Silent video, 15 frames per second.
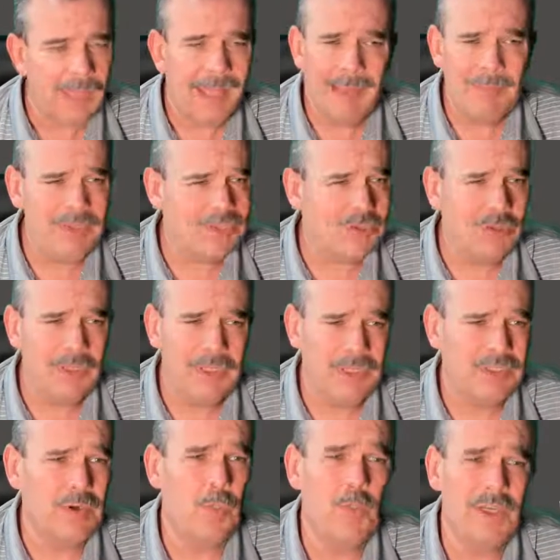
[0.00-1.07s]
I'm installing
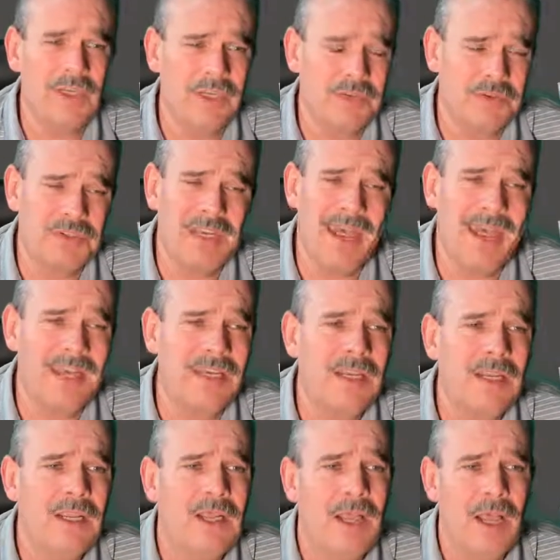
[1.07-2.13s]
this on Windows 10,
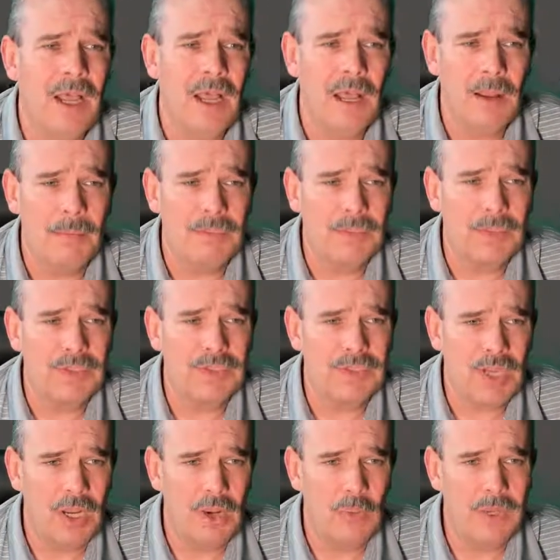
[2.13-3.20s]

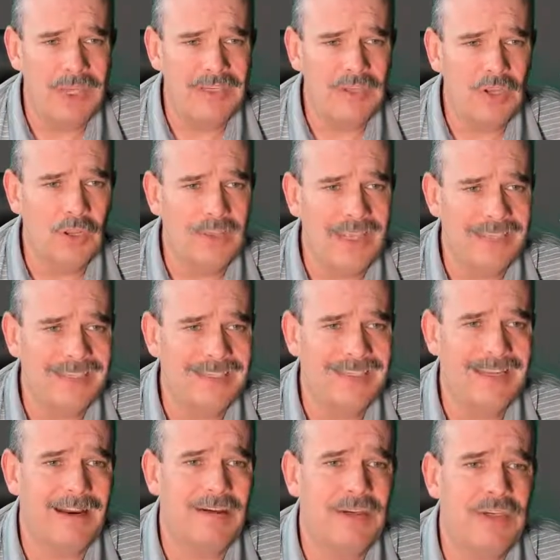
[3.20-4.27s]
so it's not
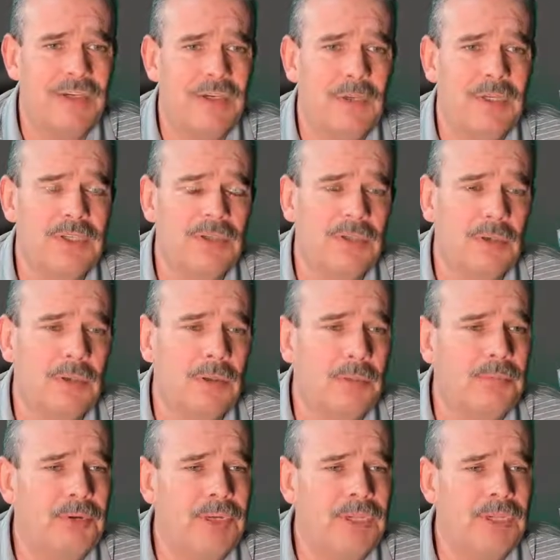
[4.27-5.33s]
necessary to install the
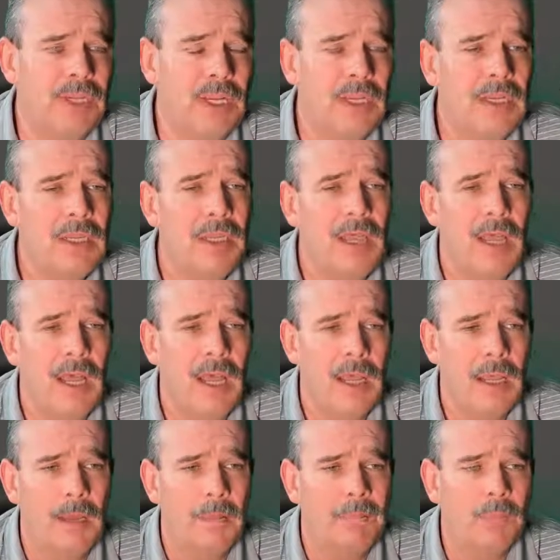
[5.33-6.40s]
printer.
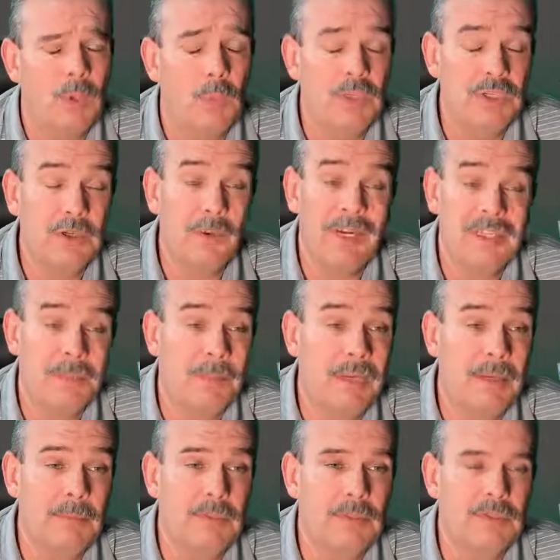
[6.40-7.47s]
We do ask
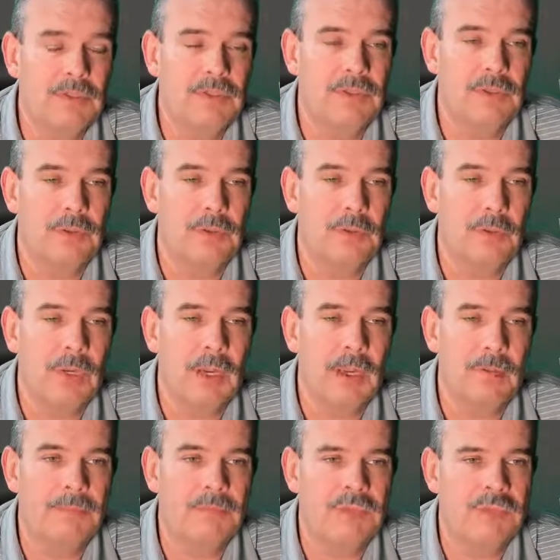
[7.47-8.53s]
people
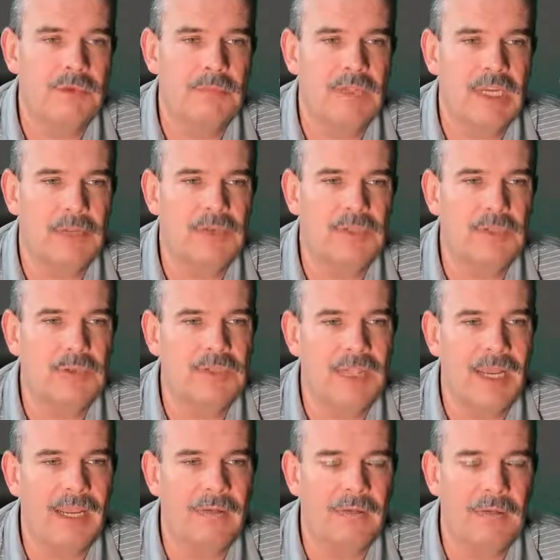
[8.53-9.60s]
to sometimes use
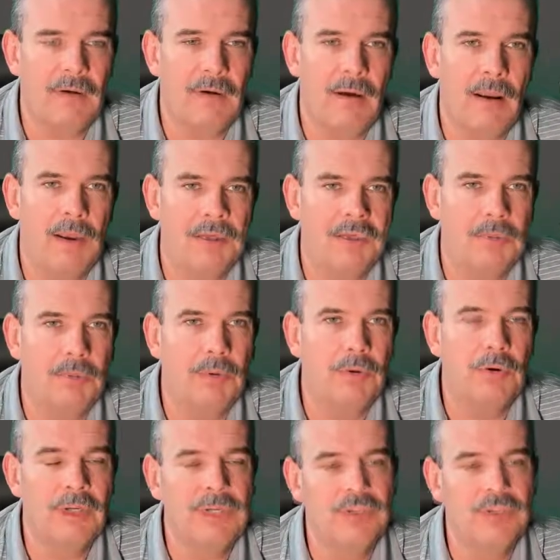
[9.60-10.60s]
that if there are support